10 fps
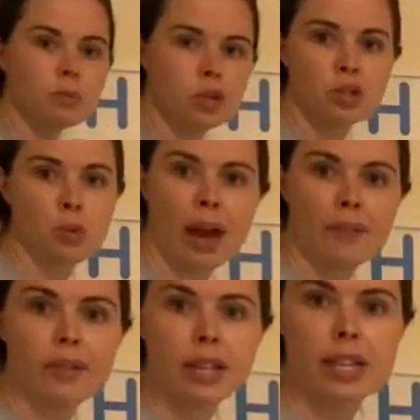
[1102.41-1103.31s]
which we
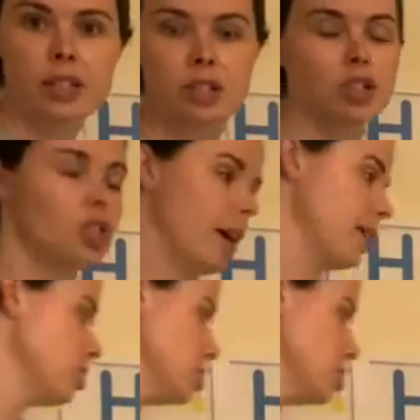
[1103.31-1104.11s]
haven't needed to change.